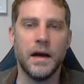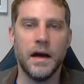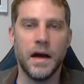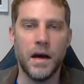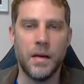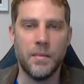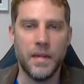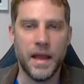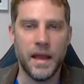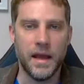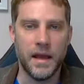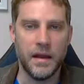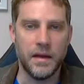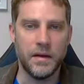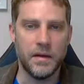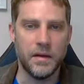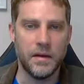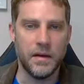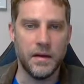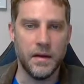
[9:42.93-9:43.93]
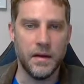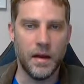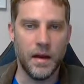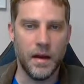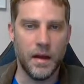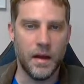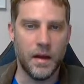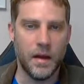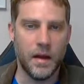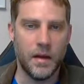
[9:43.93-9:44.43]
And
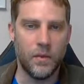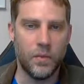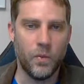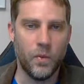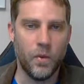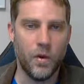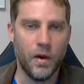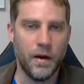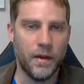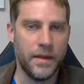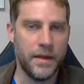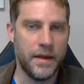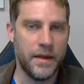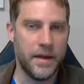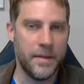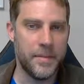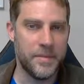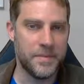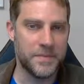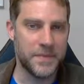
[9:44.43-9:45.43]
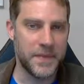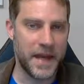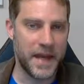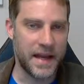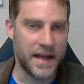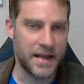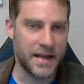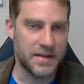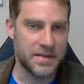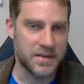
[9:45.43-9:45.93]
one of them
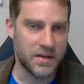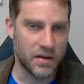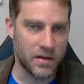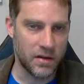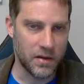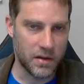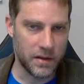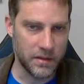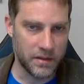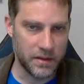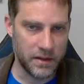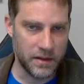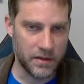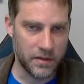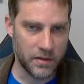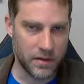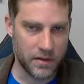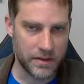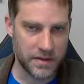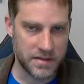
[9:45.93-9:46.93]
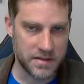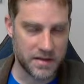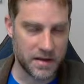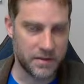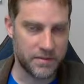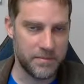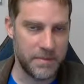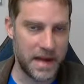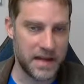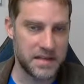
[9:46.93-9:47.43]
has all the
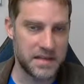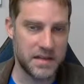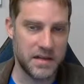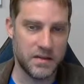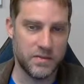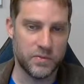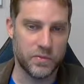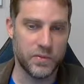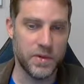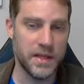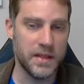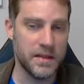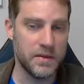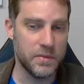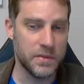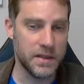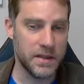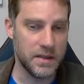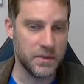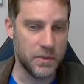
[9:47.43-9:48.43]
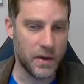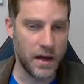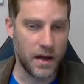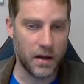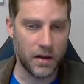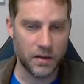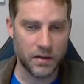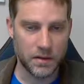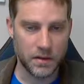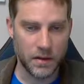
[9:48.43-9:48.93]
stuff matching really, really
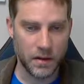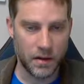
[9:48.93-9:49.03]
well,